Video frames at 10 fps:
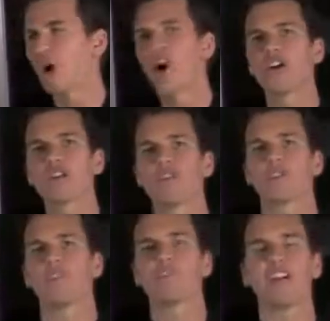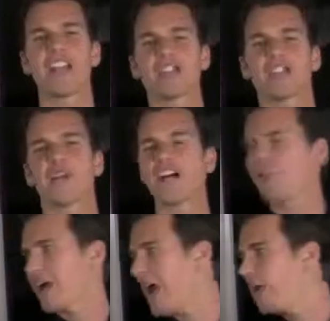artist, or I'm a financial
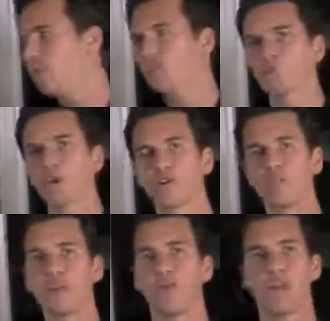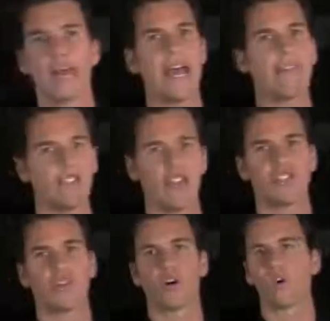advisor. How will this work for me? Well, I have
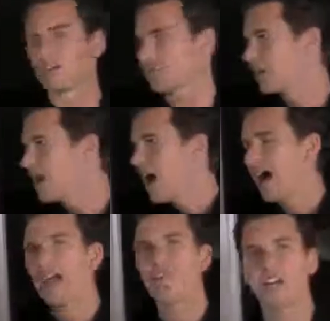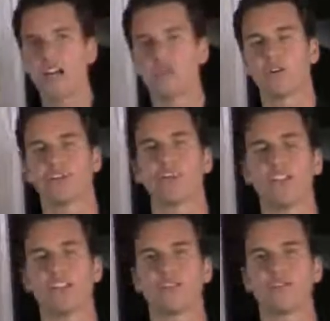clients who are artists. I have clients who are
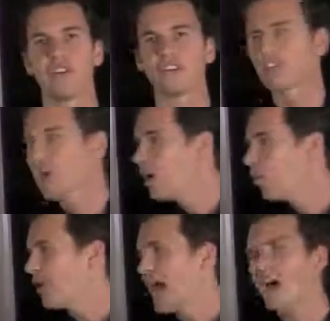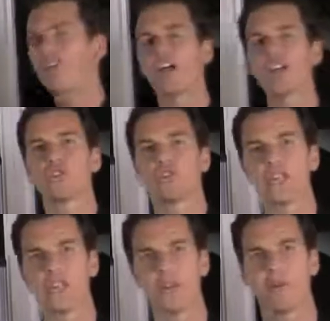financial advisors. We have clients who are
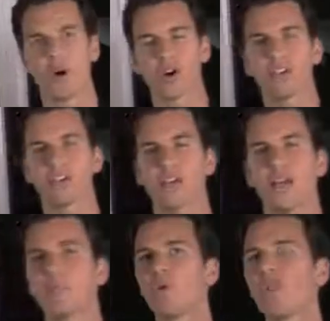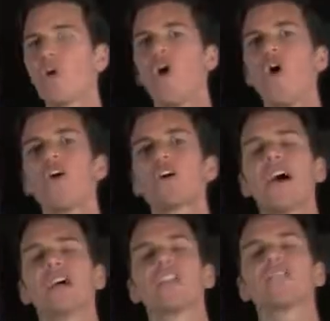internet marketers. We have all
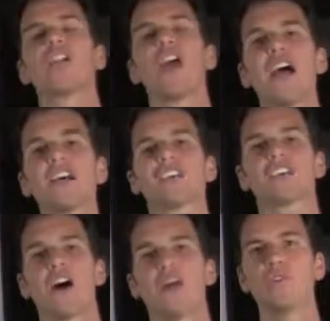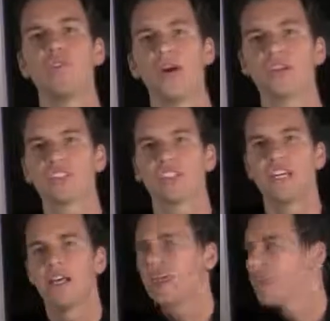kinds of clients that come to us
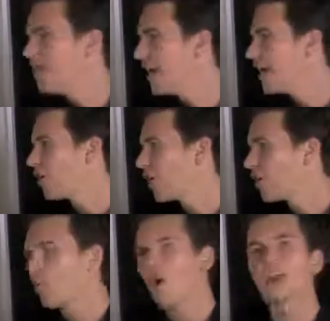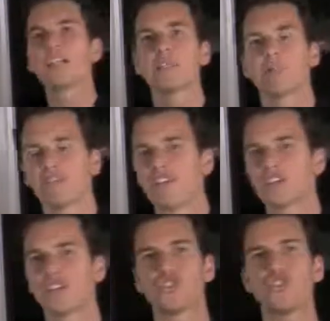that are marketing
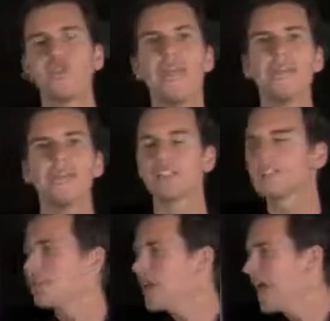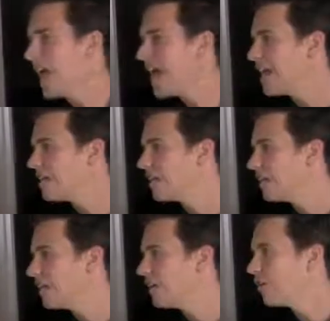professionals, you name it, and
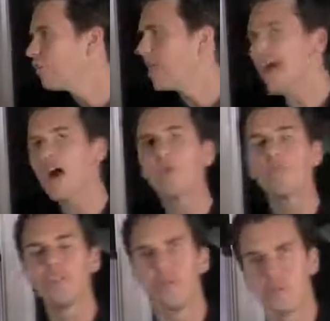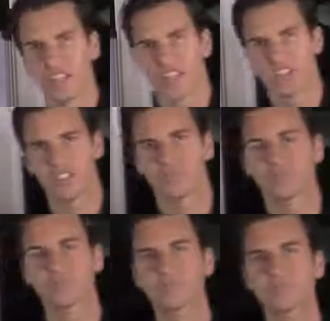we help them with this,
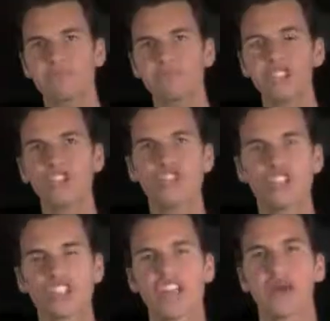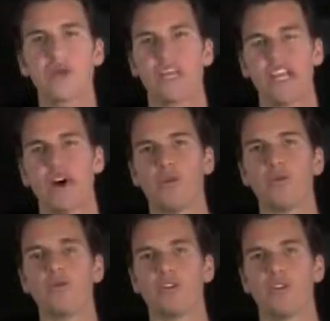just like we can
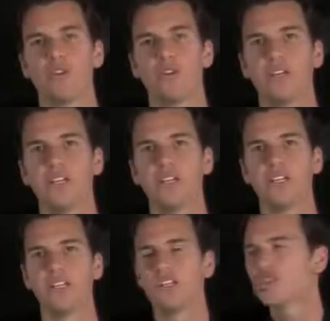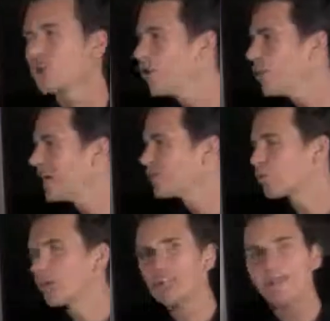help you too. So it's
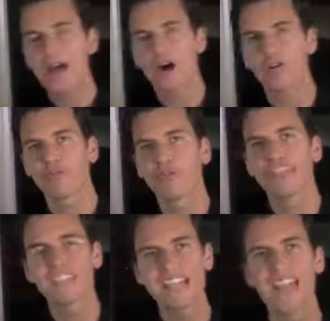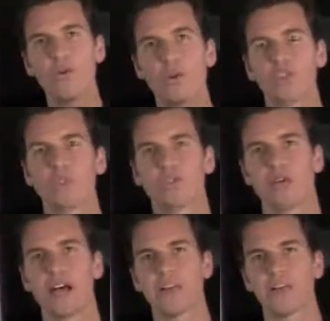really powerful. Stay with me
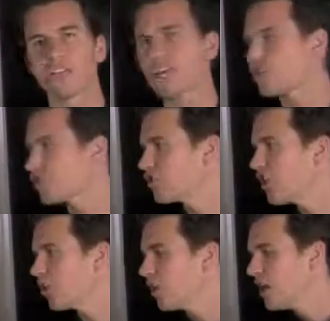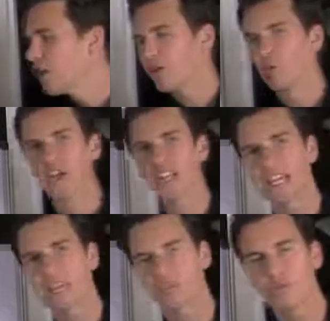throughout this, and just know that we're going to
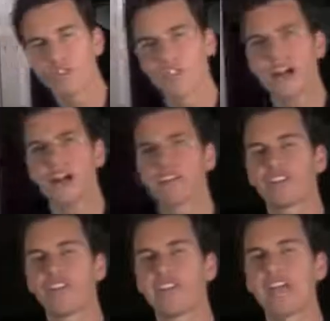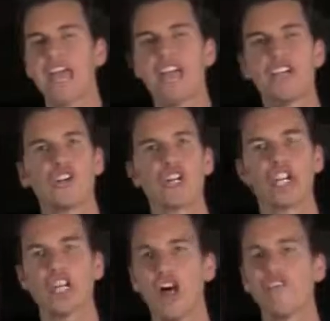get through this entire thing, and you're going to
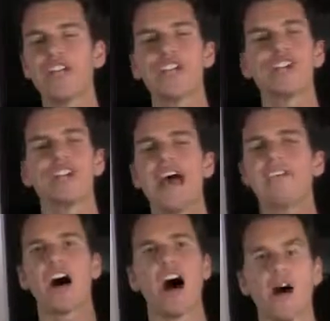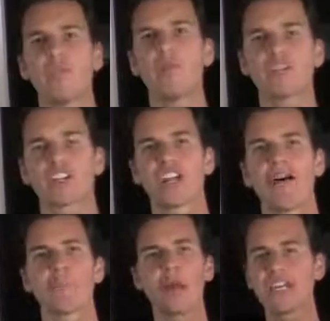love it, and you're going to have aha moments, you're going to
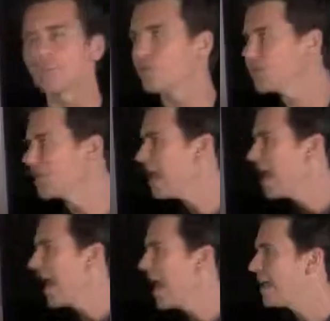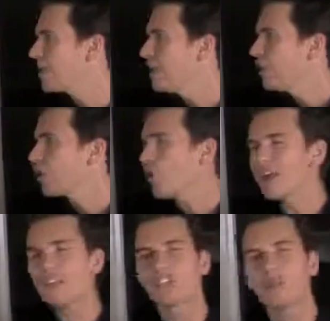have breakthroughs. And the
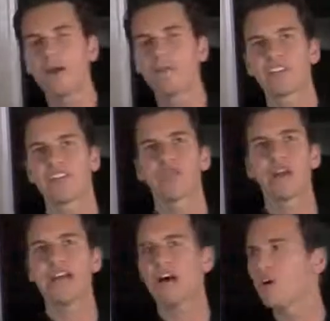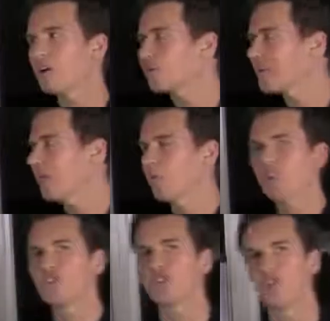question you might be thinking right now is, Ted,
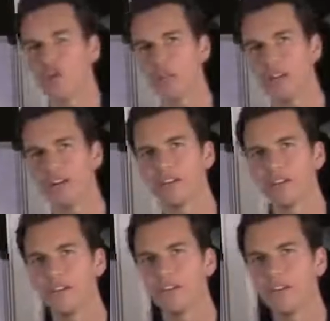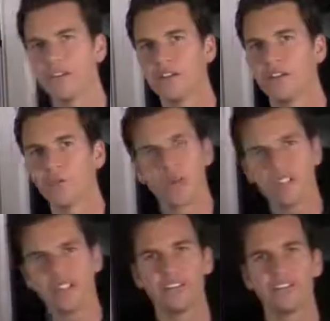what is your formula? What
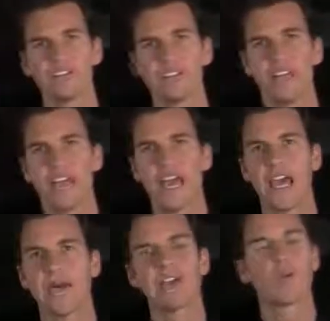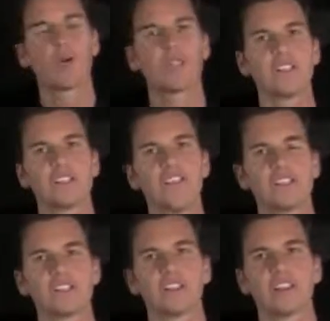is it? And my formula is
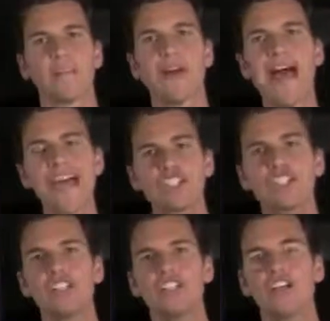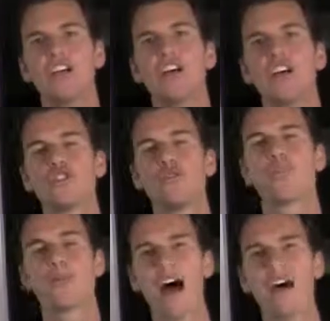this: the Passion to
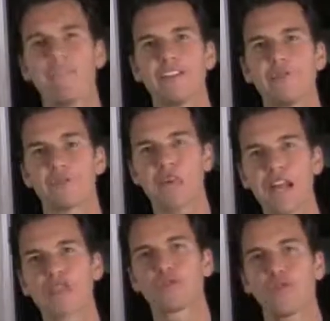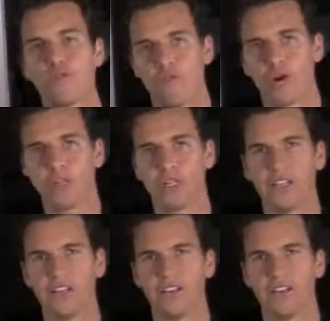Profits Breakthrough Formula.